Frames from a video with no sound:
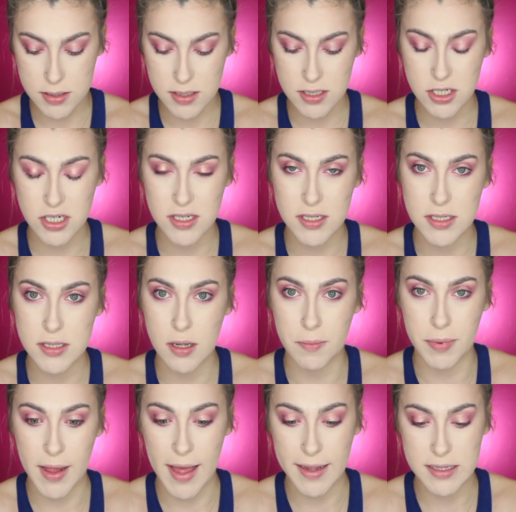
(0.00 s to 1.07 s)
This is just in the
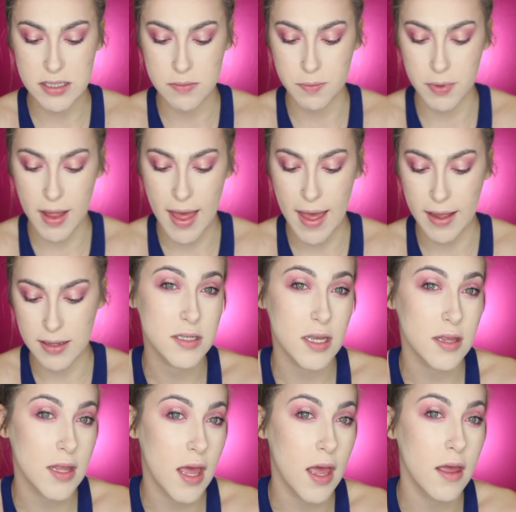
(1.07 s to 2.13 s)
blackest black.
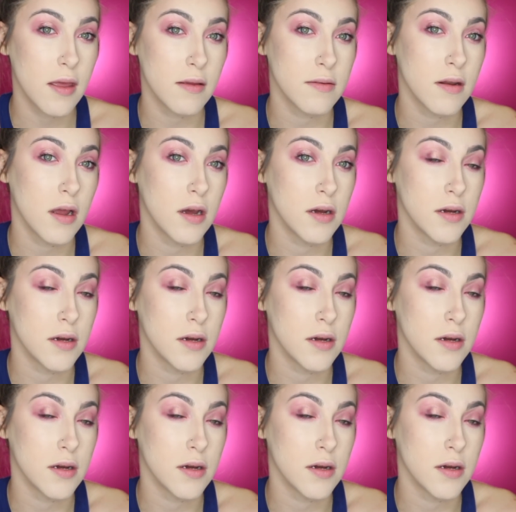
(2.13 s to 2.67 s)
Take that and